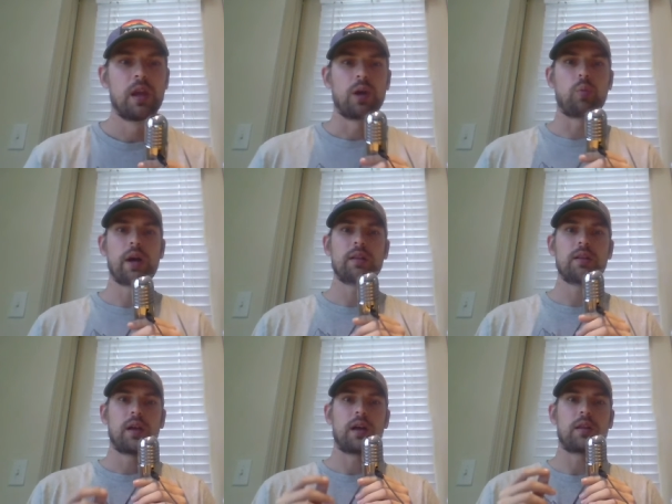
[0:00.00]

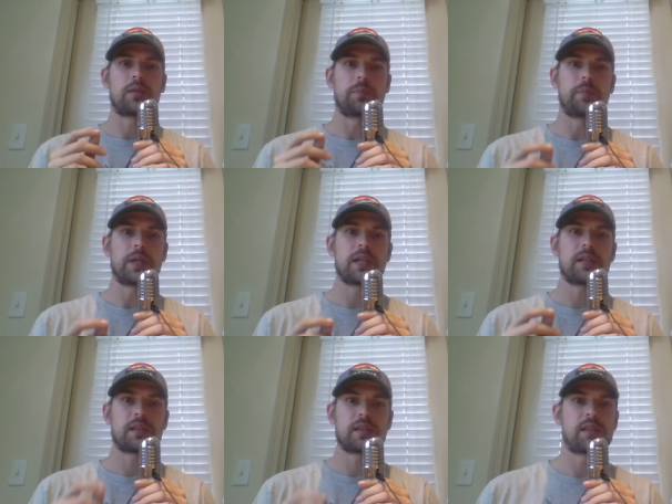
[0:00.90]
Well, the
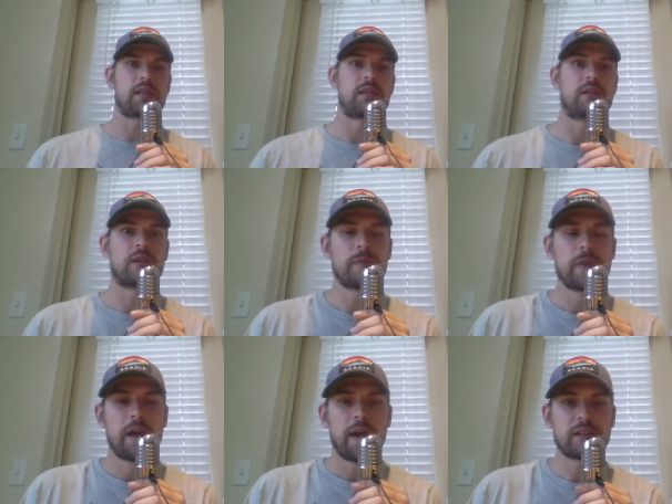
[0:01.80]
big key here
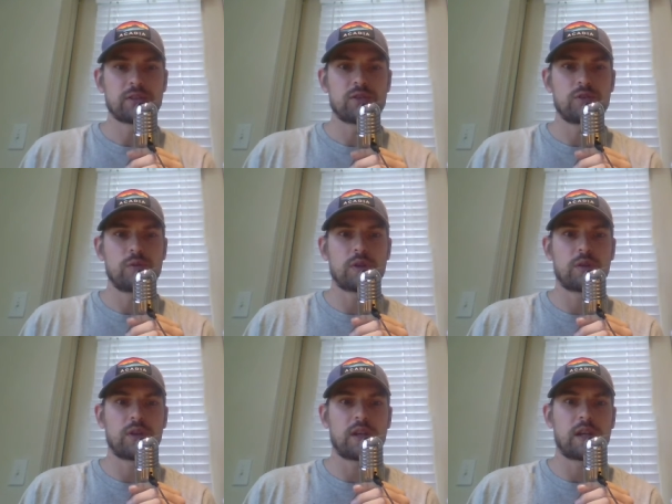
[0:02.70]
has to do with
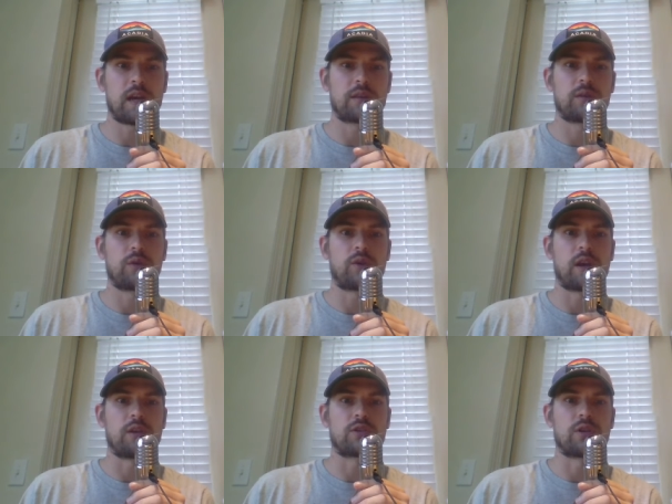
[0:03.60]
looking at the
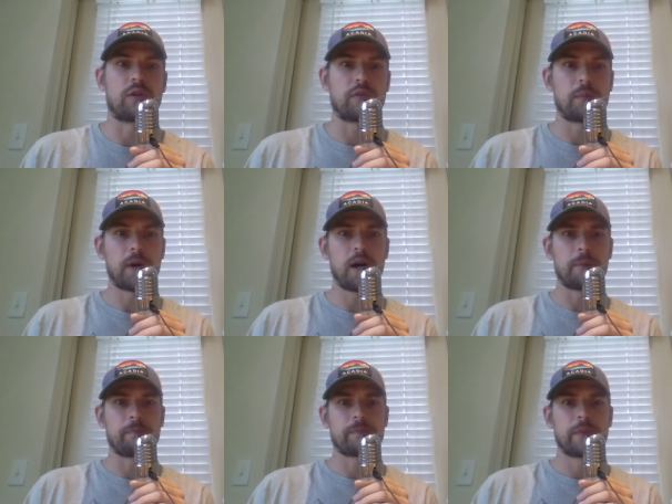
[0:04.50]
location of the
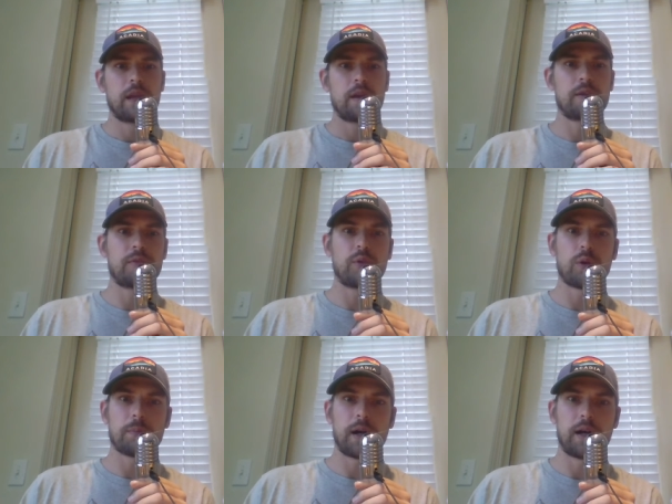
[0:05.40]
pawn. If
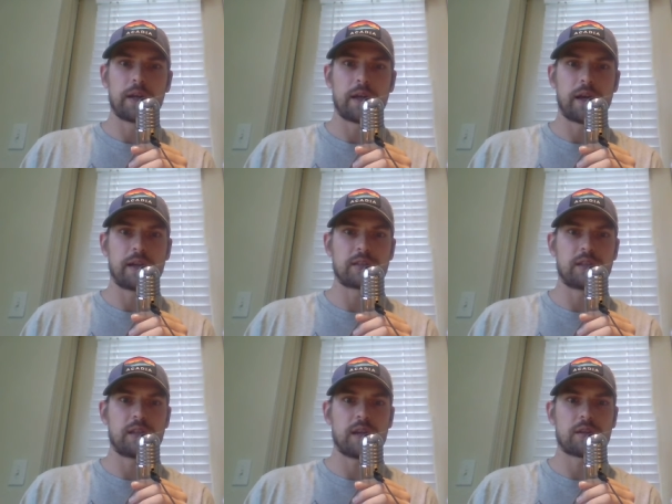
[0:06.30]
your pawn has
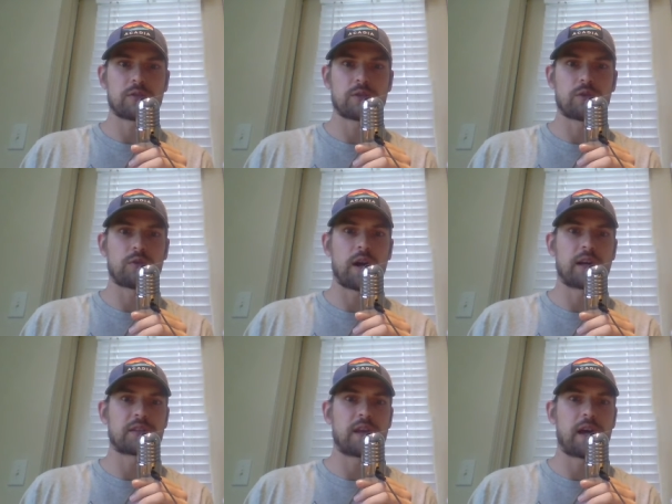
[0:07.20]
yet to
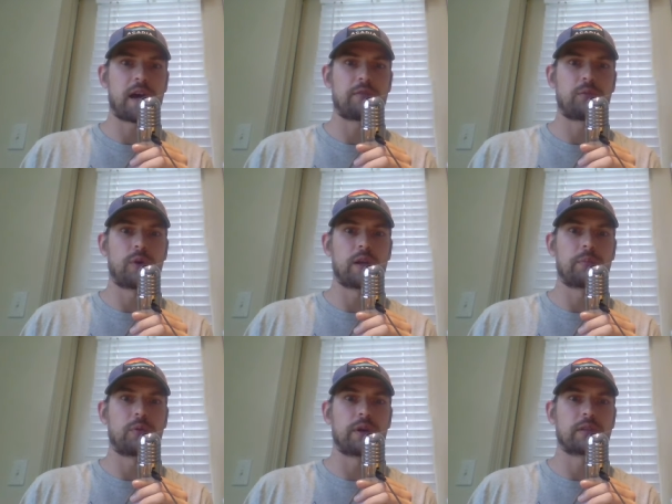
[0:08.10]
cross the halfway
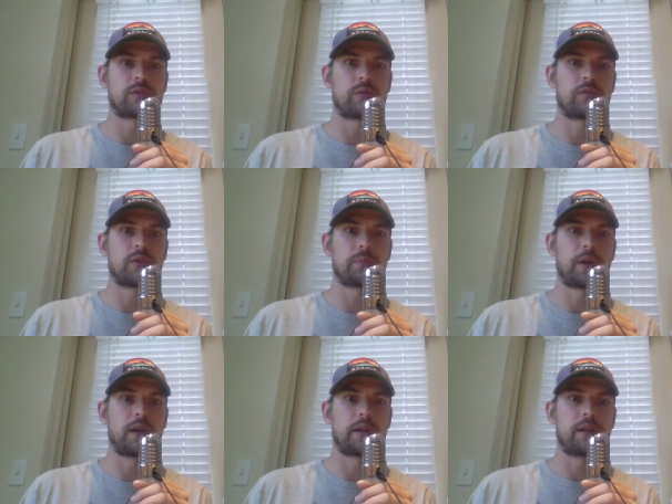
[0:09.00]
point, so if your
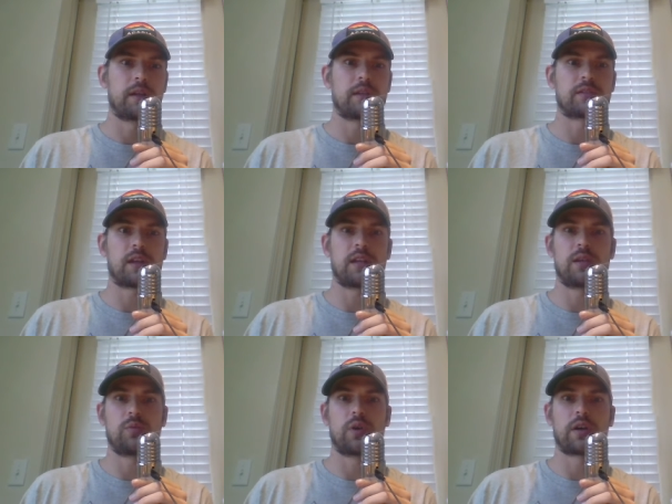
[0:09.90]
pawn is
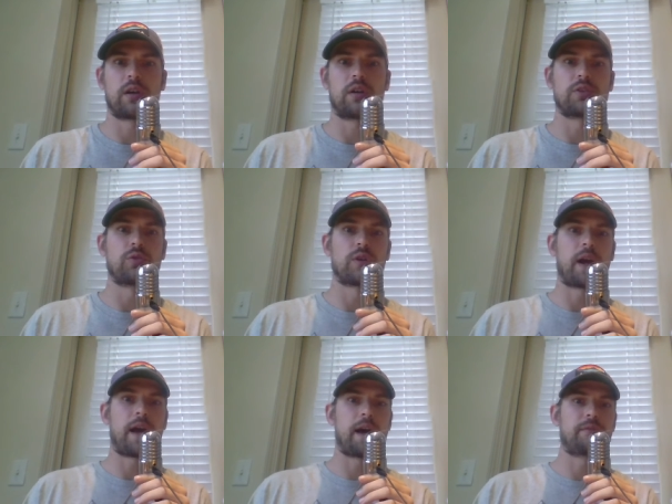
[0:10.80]
anywhere on your
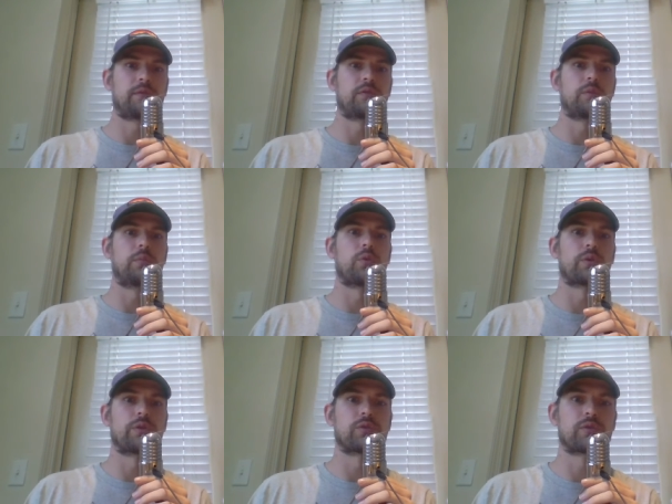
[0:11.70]
half of the
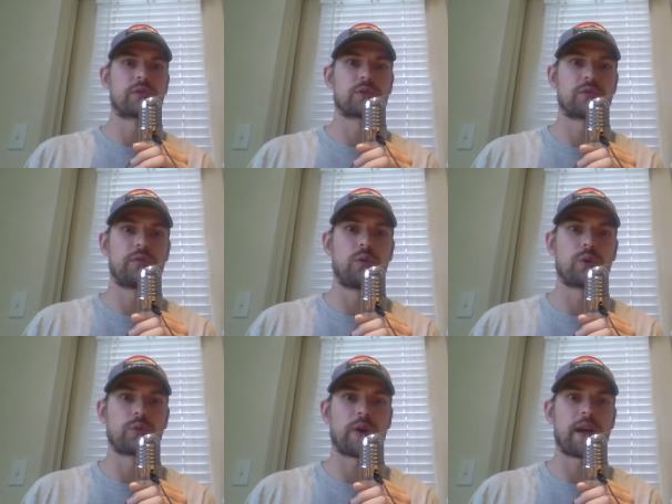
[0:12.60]
board, those first
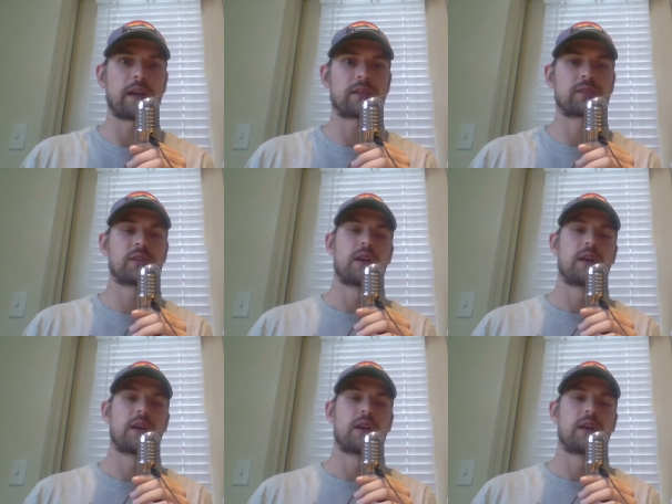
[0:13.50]
4 ranks,